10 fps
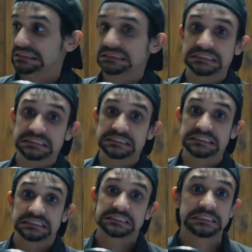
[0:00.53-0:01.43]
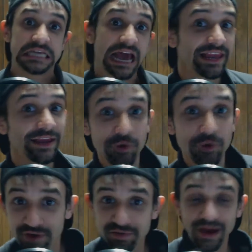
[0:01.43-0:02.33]

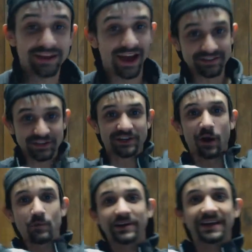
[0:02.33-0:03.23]
Hello, everybody. How's it going?